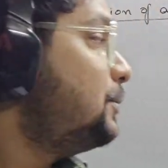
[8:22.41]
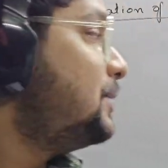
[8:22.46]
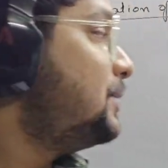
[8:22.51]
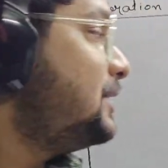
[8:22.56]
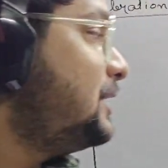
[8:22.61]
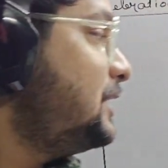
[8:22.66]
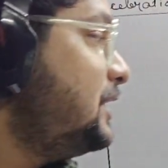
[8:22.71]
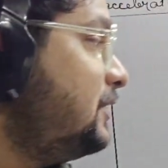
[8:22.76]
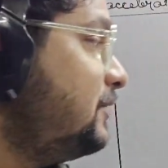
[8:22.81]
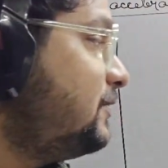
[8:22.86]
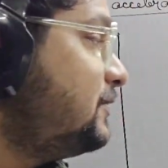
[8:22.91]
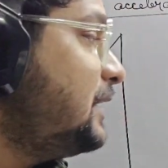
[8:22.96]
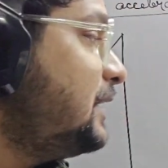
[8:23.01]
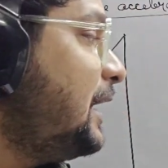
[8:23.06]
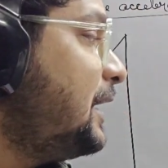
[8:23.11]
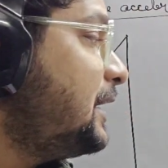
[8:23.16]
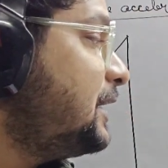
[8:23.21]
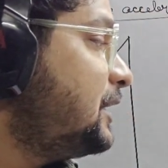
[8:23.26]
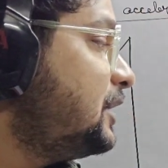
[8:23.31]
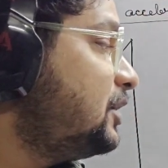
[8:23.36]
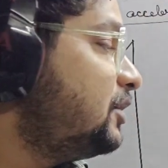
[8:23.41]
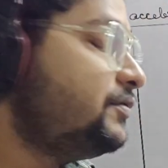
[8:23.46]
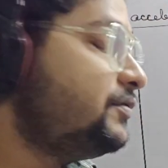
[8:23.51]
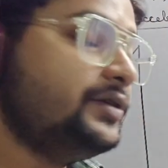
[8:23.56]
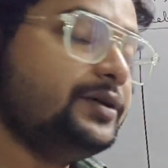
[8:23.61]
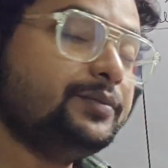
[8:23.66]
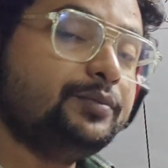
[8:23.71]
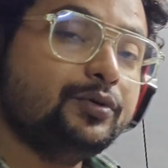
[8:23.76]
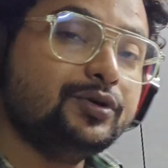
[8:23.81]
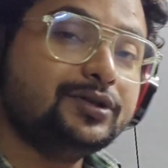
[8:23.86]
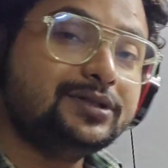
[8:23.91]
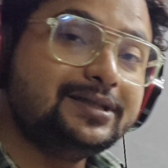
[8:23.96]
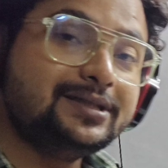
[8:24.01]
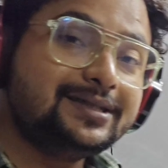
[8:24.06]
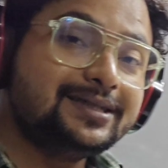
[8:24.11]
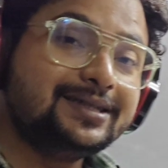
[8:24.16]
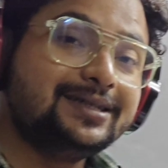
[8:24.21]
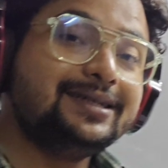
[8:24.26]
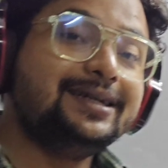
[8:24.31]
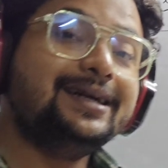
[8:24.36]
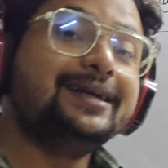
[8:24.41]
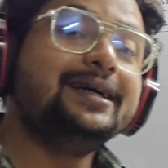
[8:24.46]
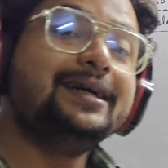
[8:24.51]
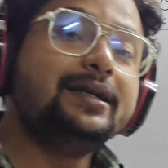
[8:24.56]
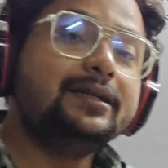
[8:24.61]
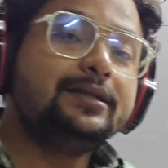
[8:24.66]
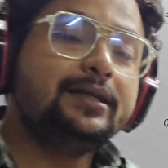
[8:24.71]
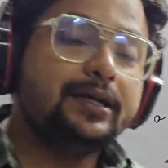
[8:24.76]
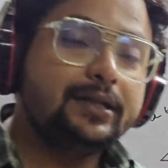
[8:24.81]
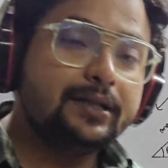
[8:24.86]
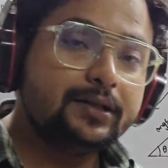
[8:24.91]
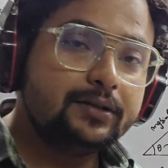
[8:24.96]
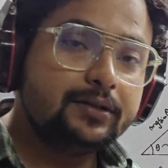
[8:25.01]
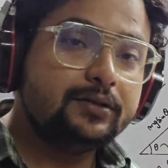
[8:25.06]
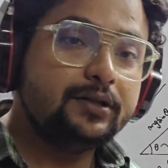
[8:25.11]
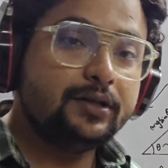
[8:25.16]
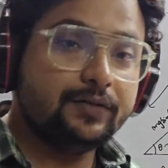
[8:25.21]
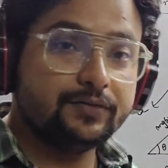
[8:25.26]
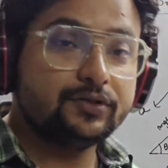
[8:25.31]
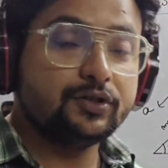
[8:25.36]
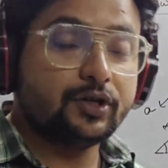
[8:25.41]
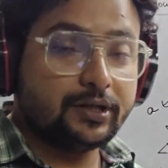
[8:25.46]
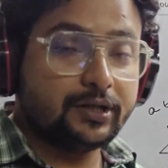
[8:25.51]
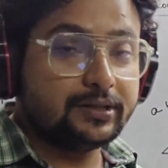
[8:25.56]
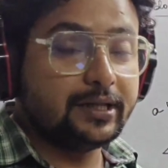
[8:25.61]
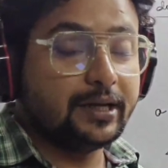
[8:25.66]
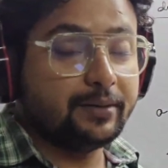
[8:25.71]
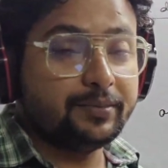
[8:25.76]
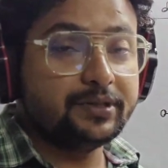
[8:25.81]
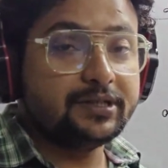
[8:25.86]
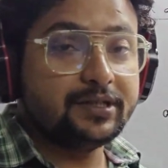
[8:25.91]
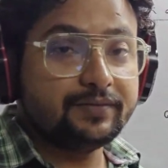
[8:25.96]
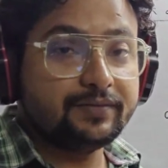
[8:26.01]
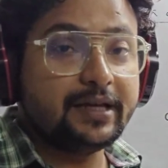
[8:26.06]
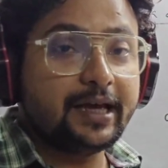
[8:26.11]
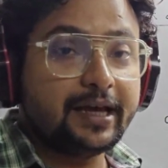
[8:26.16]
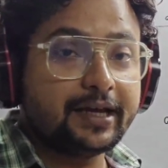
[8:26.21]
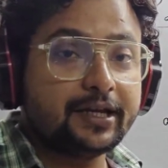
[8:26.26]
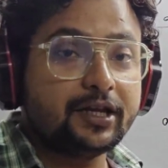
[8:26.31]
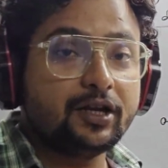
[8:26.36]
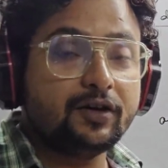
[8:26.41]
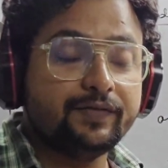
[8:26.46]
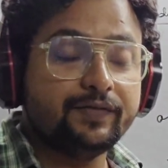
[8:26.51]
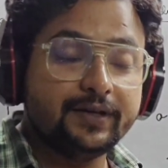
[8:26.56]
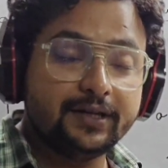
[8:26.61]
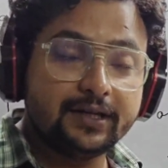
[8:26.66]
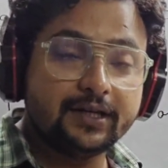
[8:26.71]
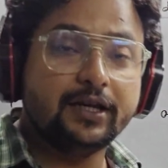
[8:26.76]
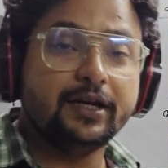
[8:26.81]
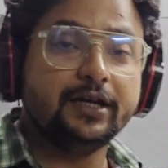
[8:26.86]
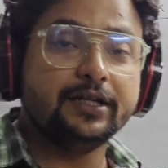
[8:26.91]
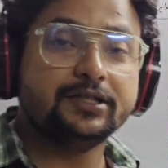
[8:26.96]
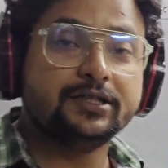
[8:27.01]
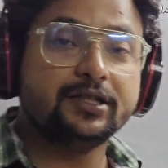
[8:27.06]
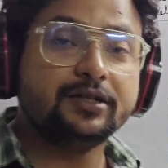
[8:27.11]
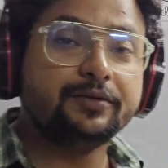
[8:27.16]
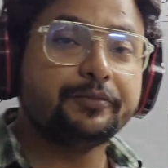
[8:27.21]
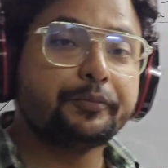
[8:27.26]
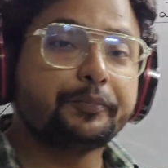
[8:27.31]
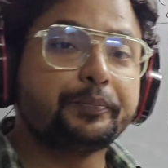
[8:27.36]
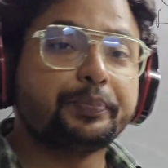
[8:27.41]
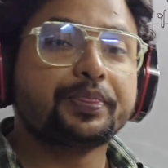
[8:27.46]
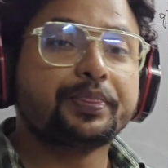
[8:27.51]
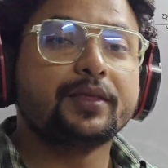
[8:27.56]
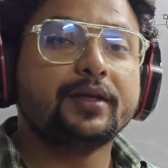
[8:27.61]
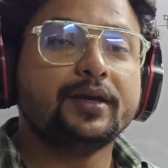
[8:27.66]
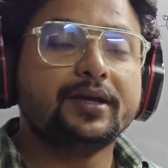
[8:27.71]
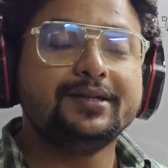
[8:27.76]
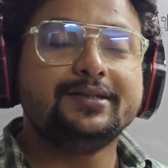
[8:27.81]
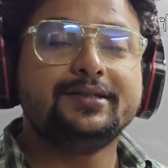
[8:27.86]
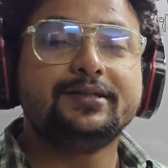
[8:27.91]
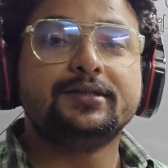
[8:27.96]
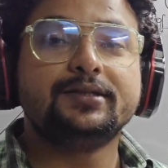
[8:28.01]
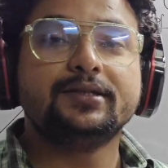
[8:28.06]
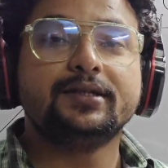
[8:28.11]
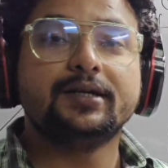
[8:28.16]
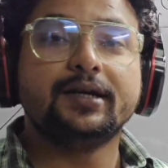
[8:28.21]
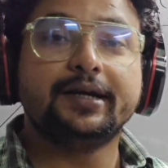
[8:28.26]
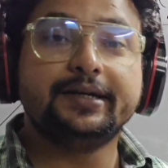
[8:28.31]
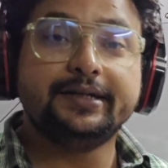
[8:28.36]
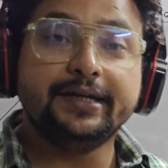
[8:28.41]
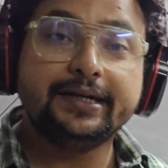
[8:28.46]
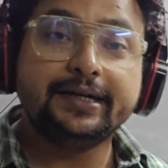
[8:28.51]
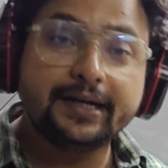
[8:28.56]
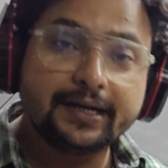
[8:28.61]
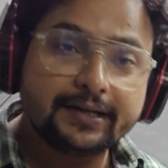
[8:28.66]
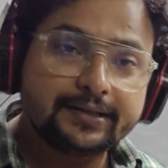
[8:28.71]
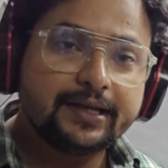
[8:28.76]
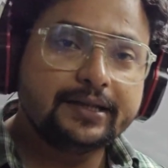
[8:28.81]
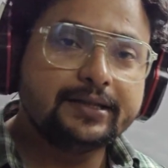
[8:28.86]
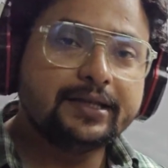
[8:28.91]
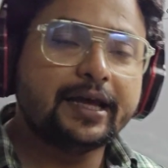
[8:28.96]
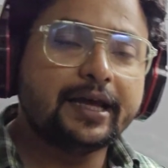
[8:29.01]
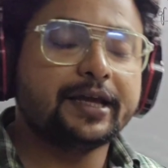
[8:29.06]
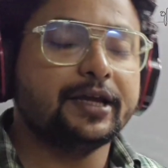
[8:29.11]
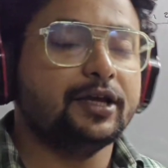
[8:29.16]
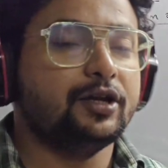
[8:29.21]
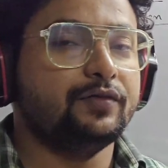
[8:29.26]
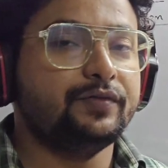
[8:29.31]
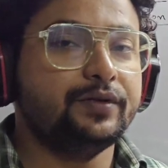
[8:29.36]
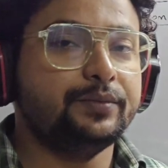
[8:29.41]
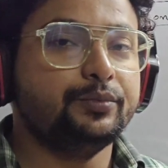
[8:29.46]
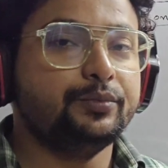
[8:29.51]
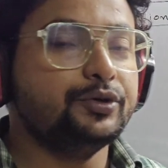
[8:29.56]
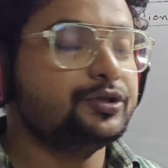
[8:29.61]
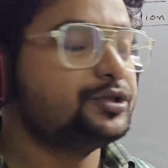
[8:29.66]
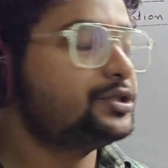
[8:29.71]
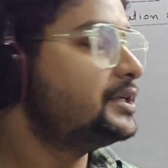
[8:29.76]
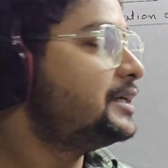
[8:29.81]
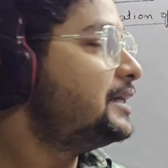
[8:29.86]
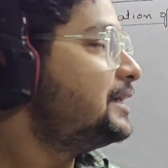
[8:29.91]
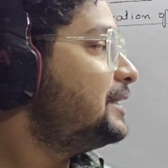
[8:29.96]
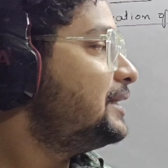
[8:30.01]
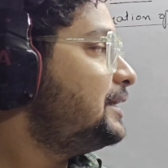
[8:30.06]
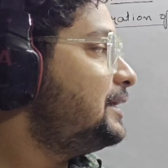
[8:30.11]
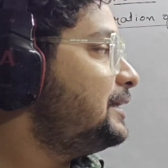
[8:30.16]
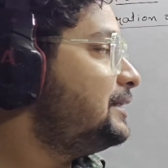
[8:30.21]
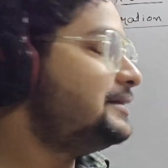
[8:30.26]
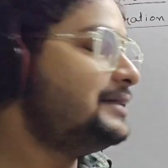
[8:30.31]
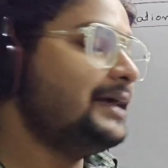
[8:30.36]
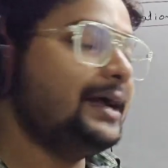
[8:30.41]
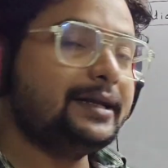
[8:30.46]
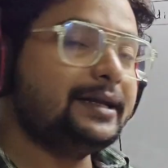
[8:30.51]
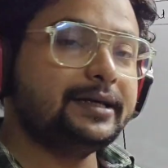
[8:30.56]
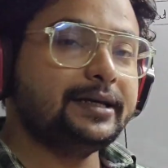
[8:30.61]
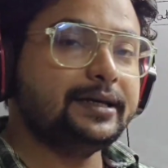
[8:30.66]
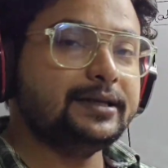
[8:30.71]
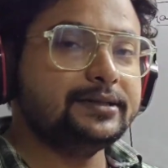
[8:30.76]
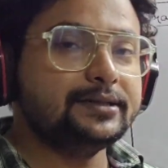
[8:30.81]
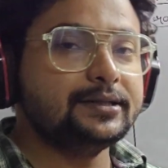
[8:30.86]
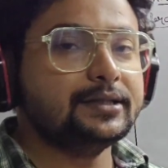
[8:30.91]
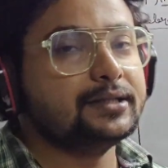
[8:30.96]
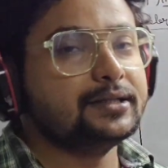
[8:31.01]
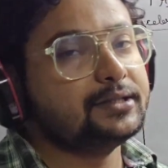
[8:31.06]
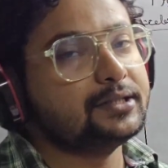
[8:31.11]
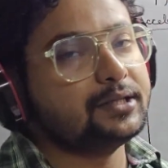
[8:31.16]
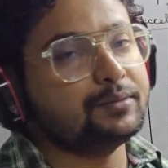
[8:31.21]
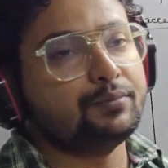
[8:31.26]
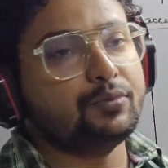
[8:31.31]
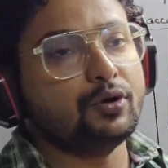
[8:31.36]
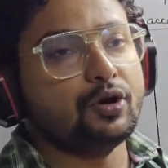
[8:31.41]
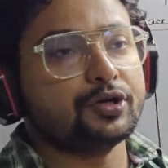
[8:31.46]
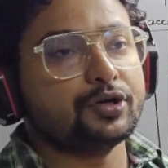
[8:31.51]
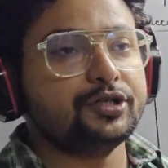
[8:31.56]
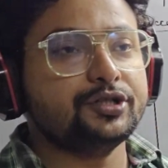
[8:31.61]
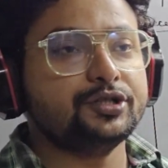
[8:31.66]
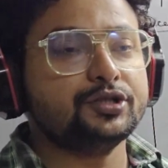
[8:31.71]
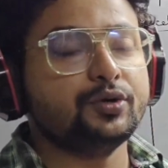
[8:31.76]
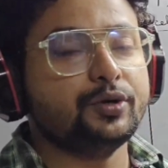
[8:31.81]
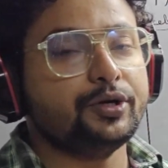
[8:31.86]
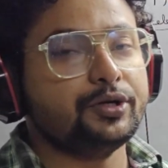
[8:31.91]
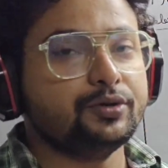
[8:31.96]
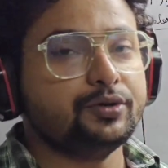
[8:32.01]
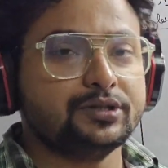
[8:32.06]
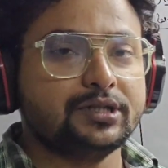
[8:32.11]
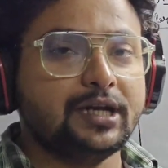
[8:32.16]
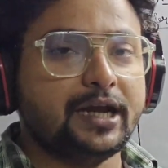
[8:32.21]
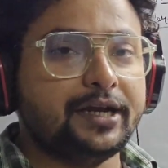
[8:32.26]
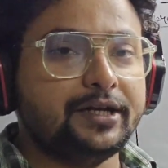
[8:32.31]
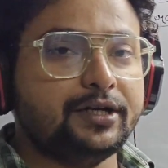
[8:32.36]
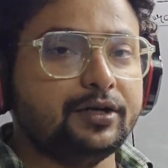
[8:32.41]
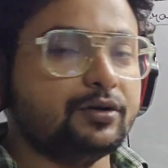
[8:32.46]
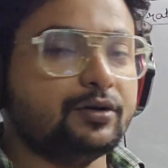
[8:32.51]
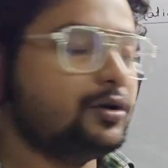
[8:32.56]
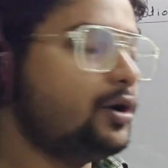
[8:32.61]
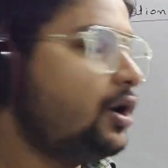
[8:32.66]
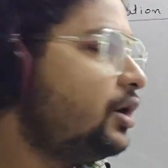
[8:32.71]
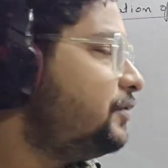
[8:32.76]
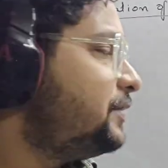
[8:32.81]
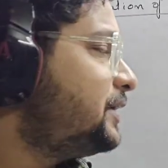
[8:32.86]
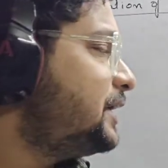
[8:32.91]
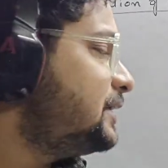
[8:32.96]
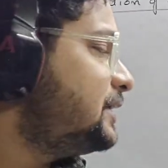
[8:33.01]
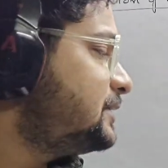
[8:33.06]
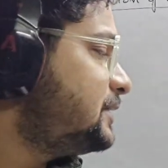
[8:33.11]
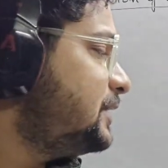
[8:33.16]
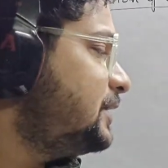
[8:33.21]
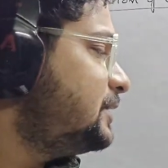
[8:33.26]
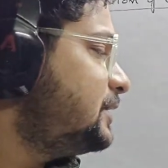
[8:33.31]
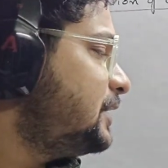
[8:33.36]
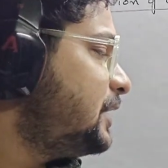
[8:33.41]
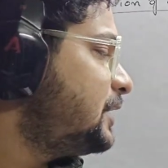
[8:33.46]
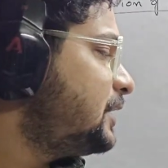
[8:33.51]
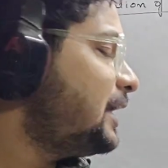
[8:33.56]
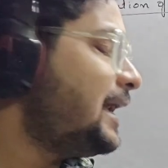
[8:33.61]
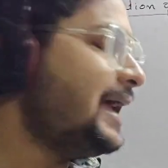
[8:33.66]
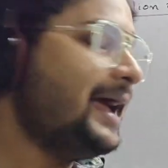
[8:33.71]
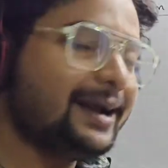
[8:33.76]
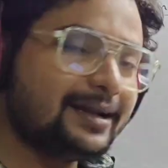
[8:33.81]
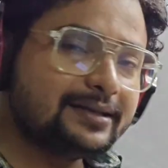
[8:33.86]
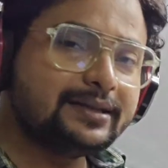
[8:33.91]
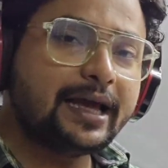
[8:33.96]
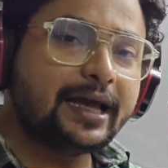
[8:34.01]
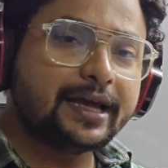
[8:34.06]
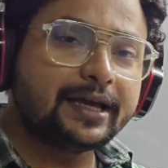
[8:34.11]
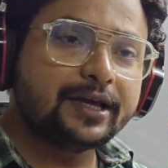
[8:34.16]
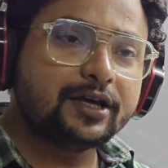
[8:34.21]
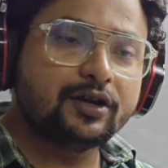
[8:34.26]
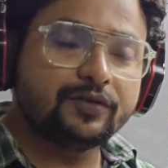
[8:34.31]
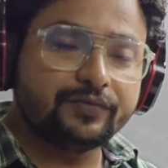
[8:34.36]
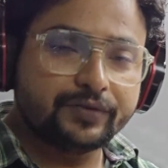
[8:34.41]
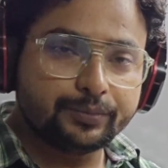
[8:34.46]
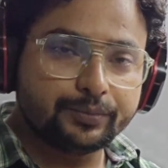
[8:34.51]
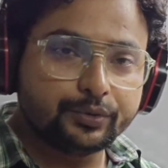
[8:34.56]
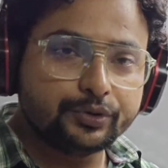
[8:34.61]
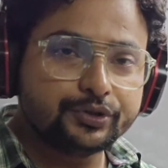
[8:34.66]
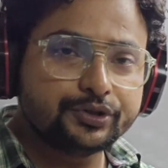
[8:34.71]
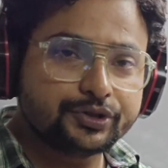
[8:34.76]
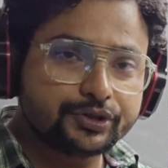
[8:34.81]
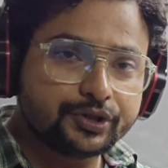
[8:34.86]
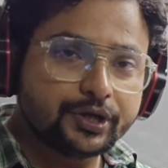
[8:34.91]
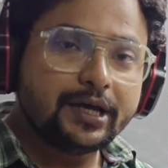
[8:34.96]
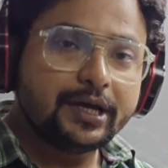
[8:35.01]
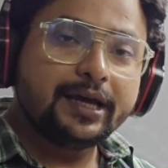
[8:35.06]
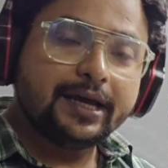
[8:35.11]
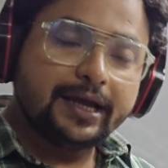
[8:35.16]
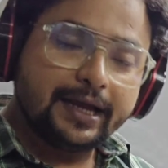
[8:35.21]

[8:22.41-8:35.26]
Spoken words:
But if the angle of repose is greater than, that means if the angle of inclination is greater than the angle of repose, in that case the block is going to slide down. Or we can say that at the angle of repose,